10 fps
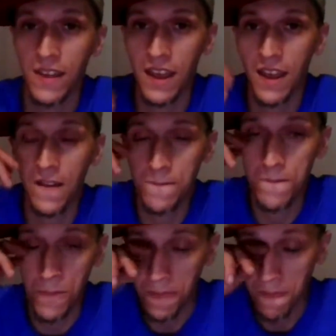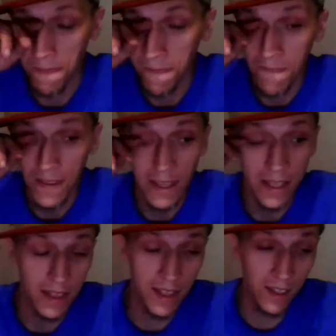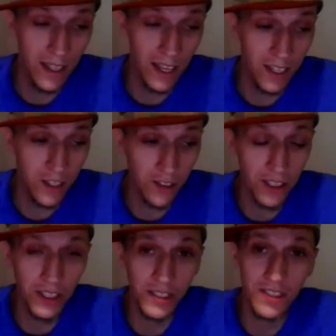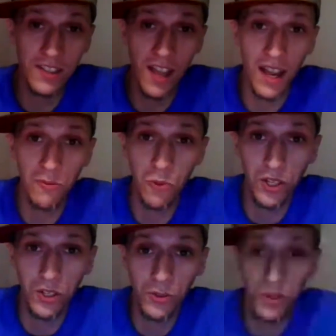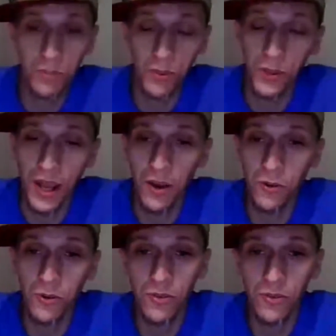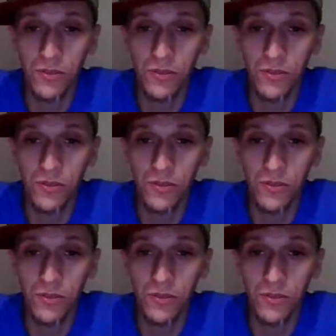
that they'll actually decide what you can put out,